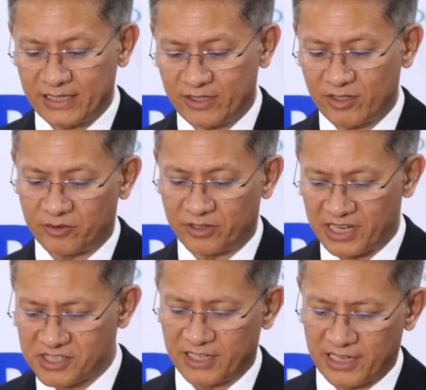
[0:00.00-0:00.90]
degree of
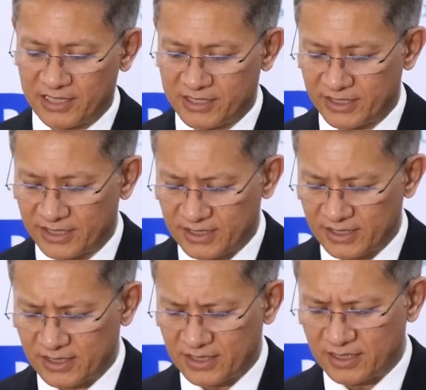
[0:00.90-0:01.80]
rationality
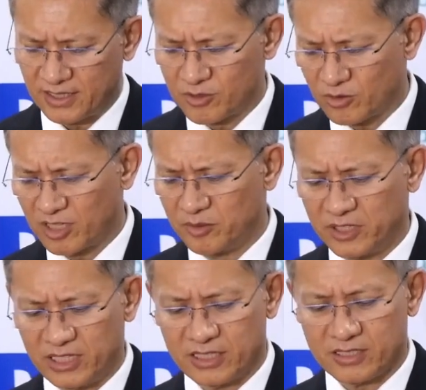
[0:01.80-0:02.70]
and to
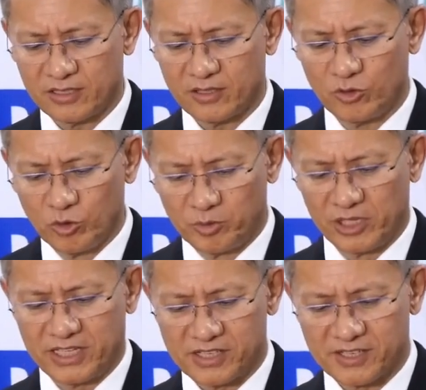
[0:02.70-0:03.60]
eliminate
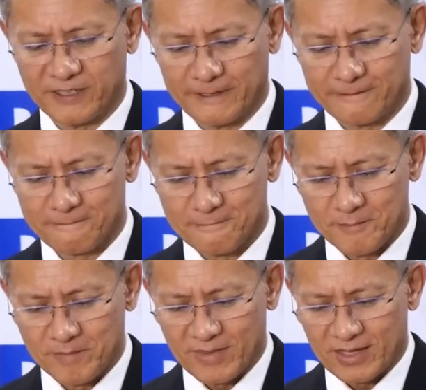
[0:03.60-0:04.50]
duplication,
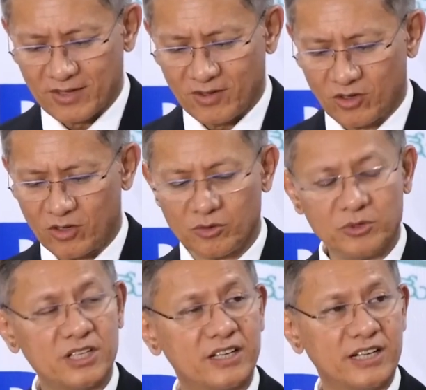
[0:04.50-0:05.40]
along
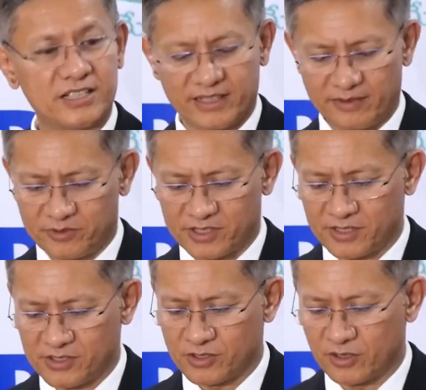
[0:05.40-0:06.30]
with a greater
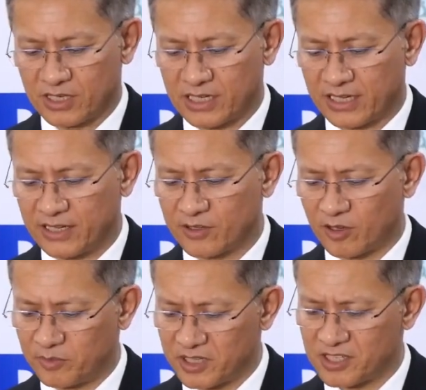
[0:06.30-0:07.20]
emphasis on current
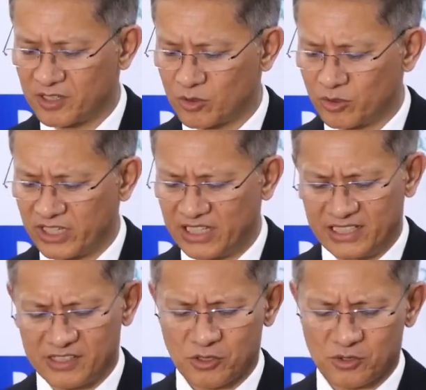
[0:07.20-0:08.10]
topics including
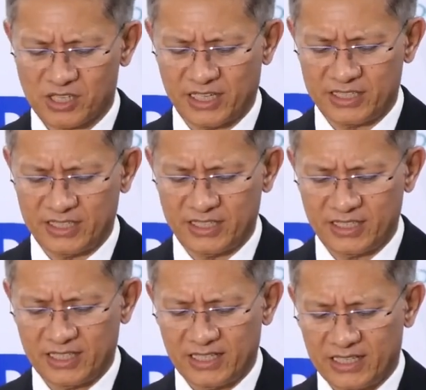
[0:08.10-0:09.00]
Indian society
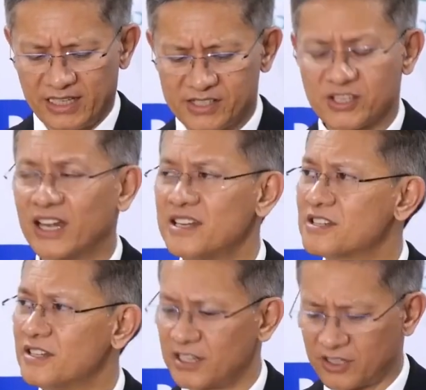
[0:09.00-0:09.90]
and
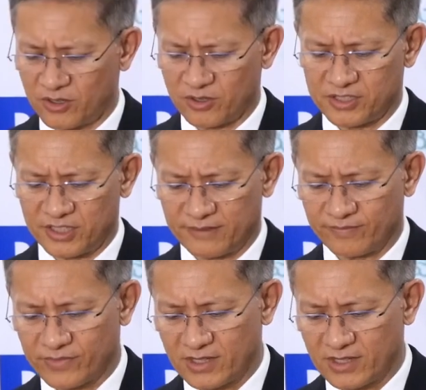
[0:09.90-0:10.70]
science and technology.